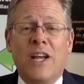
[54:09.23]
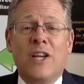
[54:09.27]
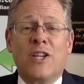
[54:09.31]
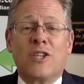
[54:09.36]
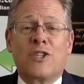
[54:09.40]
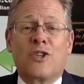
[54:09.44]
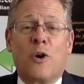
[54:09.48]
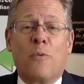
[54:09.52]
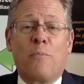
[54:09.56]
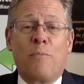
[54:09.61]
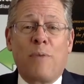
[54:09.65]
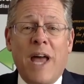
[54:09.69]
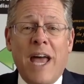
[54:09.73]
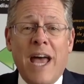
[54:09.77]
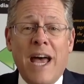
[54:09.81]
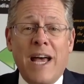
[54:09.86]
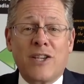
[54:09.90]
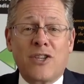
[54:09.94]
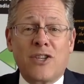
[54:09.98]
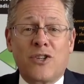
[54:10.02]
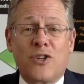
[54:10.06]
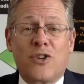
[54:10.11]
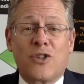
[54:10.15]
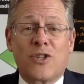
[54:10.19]
So
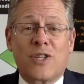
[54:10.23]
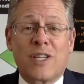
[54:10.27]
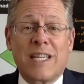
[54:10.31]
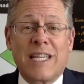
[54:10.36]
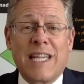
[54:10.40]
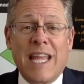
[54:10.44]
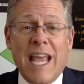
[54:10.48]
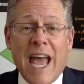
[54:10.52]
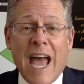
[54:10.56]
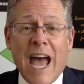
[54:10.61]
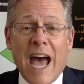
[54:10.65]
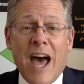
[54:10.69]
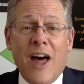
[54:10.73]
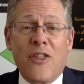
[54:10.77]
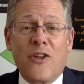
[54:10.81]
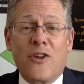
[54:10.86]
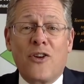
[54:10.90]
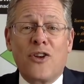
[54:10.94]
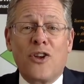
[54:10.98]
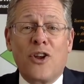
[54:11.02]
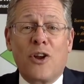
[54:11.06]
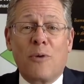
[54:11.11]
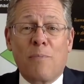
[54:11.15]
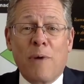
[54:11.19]
pastors, gather
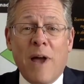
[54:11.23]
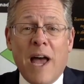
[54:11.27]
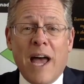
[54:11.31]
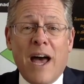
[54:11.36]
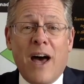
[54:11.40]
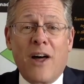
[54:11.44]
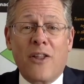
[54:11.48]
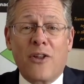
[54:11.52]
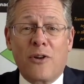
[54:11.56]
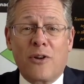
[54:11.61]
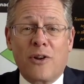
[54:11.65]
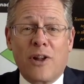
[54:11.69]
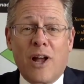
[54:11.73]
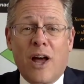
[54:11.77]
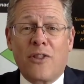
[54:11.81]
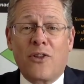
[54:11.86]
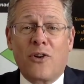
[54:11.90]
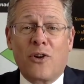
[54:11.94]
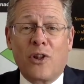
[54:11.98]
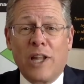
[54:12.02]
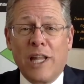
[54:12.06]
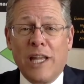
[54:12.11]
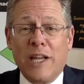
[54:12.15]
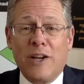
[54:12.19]
your
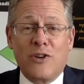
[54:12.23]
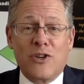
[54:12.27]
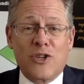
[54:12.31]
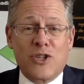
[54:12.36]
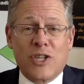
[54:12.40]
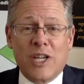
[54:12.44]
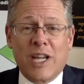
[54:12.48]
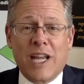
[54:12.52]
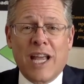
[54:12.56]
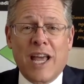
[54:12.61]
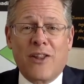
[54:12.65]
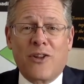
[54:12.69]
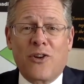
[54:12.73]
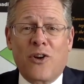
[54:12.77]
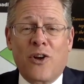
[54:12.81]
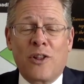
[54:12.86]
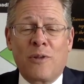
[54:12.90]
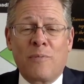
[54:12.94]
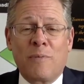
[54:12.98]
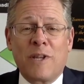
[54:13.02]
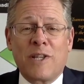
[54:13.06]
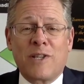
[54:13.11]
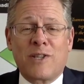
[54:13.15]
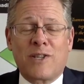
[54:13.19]
other leaders together on
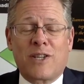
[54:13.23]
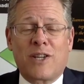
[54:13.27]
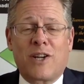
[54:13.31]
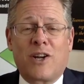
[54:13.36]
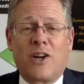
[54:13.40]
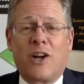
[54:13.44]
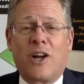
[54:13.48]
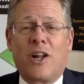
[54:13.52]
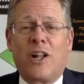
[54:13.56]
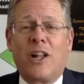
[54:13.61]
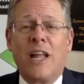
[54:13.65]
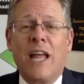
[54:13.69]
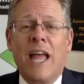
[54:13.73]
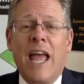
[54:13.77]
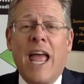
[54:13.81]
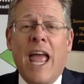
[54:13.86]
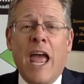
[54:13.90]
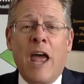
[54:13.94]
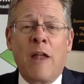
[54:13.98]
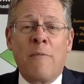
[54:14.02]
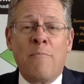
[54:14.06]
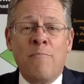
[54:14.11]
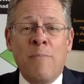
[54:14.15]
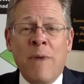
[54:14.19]
the ministerial
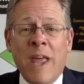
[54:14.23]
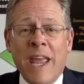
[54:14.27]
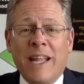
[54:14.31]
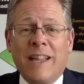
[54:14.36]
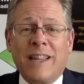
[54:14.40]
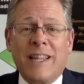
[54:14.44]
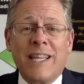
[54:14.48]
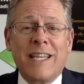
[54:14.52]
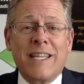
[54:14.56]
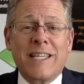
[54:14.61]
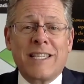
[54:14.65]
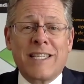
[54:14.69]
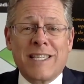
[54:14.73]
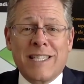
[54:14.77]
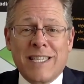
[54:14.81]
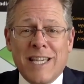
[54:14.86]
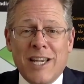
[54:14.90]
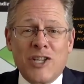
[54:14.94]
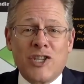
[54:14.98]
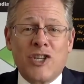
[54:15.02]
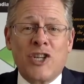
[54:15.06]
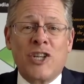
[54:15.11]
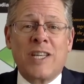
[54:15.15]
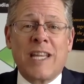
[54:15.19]
and make the
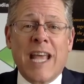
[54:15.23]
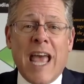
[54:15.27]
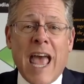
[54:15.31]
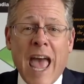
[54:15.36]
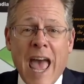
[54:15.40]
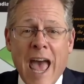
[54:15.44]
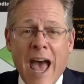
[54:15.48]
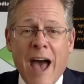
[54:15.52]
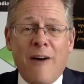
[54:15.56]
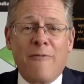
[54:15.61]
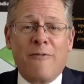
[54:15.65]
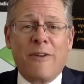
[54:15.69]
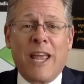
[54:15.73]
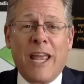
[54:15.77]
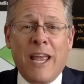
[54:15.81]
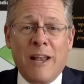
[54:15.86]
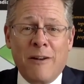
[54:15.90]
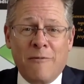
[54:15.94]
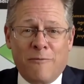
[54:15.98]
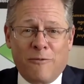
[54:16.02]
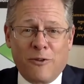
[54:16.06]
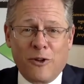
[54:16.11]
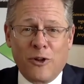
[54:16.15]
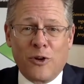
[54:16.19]
decision to have
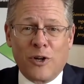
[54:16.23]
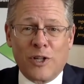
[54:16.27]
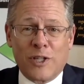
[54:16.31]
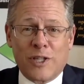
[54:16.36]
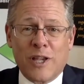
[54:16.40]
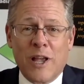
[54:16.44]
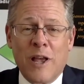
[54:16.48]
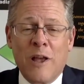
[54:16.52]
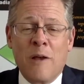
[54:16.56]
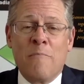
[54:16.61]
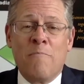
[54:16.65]
influence.